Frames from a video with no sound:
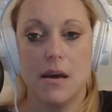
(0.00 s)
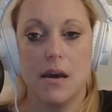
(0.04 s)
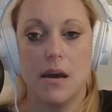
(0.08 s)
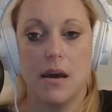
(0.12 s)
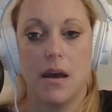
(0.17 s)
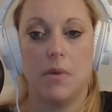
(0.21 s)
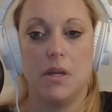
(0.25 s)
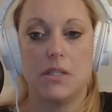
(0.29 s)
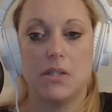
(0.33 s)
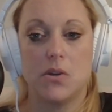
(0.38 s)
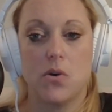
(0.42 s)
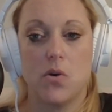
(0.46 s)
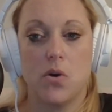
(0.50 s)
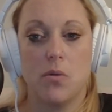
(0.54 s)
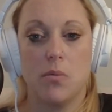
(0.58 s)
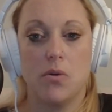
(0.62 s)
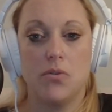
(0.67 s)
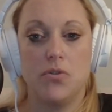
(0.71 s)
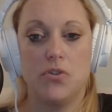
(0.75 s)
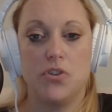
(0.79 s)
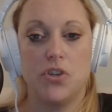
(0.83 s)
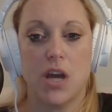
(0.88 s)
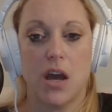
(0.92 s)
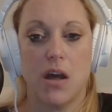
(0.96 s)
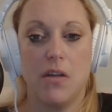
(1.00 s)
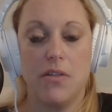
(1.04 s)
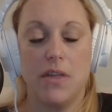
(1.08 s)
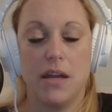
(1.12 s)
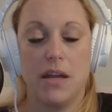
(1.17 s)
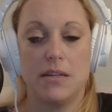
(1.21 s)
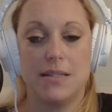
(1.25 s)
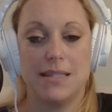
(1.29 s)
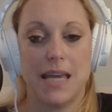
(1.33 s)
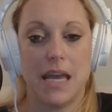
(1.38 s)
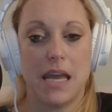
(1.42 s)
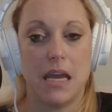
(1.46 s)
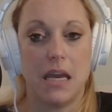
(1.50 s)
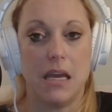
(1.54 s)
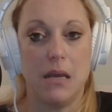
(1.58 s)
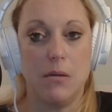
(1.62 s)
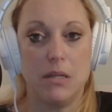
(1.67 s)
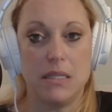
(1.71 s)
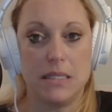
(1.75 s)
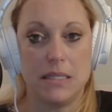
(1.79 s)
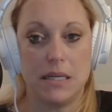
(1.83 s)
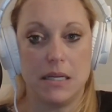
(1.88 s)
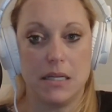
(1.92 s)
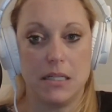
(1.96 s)
It's a hormone gel that is
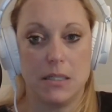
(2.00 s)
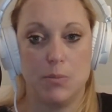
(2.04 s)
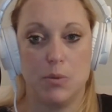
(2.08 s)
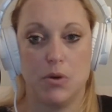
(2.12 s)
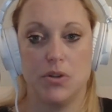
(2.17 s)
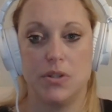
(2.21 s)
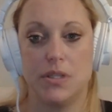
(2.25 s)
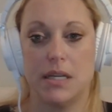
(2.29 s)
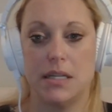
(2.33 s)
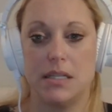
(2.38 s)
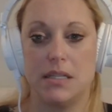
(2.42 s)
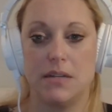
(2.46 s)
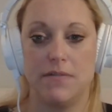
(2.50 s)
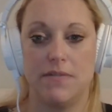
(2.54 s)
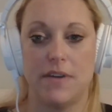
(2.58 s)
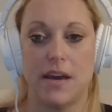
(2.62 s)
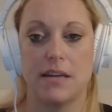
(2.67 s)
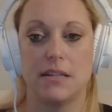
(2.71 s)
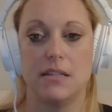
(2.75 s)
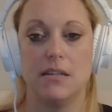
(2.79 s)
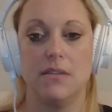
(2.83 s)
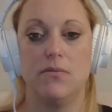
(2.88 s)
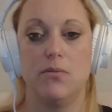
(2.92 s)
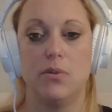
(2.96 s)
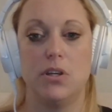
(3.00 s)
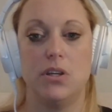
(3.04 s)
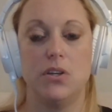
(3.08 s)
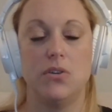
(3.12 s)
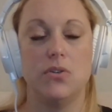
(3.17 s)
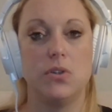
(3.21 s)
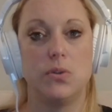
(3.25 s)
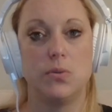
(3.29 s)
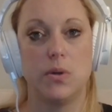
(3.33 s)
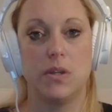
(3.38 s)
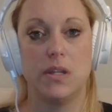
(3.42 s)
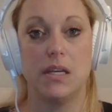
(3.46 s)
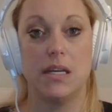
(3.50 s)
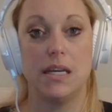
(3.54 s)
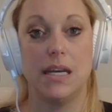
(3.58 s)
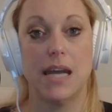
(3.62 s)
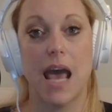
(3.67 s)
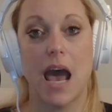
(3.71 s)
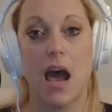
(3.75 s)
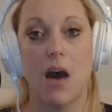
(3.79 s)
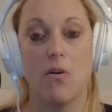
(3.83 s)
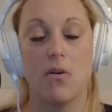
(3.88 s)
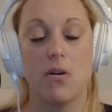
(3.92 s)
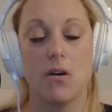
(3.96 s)
86% effective when used within an
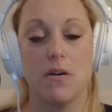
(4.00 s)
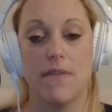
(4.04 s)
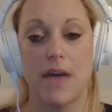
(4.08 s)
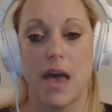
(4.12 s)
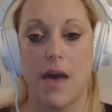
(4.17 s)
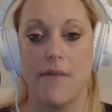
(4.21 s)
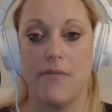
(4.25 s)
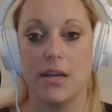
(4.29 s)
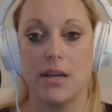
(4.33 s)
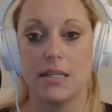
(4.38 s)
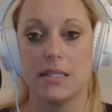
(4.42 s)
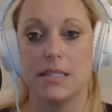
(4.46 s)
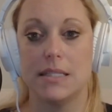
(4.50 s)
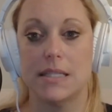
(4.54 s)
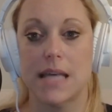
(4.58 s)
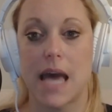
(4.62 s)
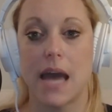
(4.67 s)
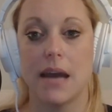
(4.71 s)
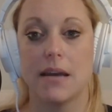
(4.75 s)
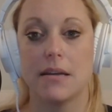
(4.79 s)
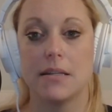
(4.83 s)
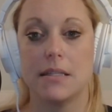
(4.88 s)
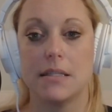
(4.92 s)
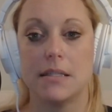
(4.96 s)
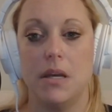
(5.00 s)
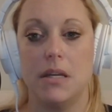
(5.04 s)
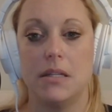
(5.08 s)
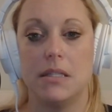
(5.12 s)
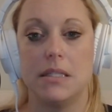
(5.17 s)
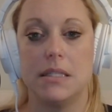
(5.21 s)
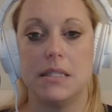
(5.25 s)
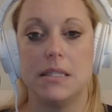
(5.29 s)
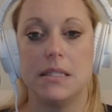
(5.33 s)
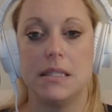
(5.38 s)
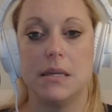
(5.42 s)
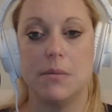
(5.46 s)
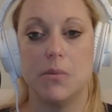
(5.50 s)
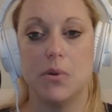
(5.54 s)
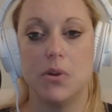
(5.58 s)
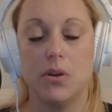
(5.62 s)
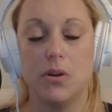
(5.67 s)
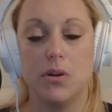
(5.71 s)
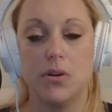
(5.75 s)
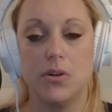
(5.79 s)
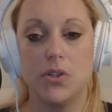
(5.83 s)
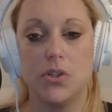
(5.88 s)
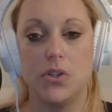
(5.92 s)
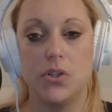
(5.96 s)
hour of having sex. It's
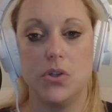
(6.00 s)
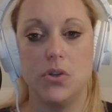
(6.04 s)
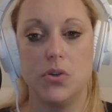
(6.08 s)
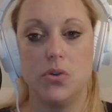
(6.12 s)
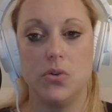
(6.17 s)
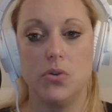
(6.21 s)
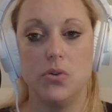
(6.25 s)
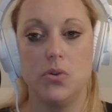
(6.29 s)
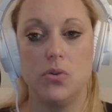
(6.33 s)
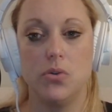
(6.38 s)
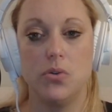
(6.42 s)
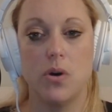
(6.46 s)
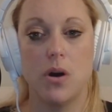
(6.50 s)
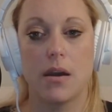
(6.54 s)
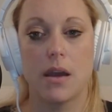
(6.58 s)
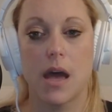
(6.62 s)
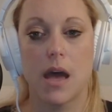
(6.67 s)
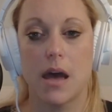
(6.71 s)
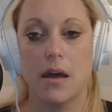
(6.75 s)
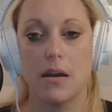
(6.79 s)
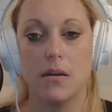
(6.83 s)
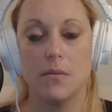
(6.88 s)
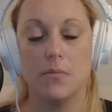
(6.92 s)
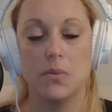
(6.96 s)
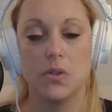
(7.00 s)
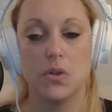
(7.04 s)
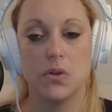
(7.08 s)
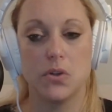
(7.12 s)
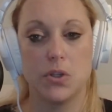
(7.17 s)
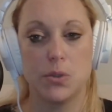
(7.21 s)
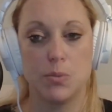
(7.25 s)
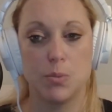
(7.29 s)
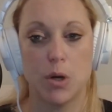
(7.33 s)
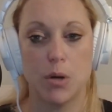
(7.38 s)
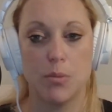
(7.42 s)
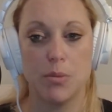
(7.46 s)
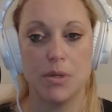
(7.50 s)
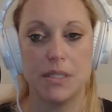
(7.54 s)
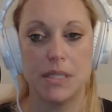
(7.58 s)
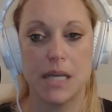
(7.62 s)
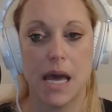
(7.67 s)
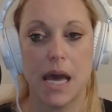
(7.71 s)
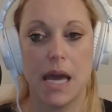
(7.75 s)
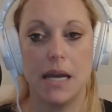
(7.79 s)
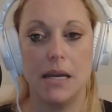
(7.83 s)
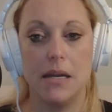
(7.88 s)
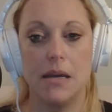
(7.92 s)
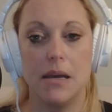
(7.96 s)
similar to condoms or
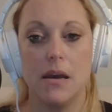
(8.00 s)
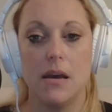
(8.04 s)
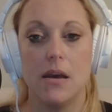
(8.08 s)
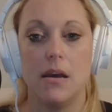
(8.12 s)
spermicide.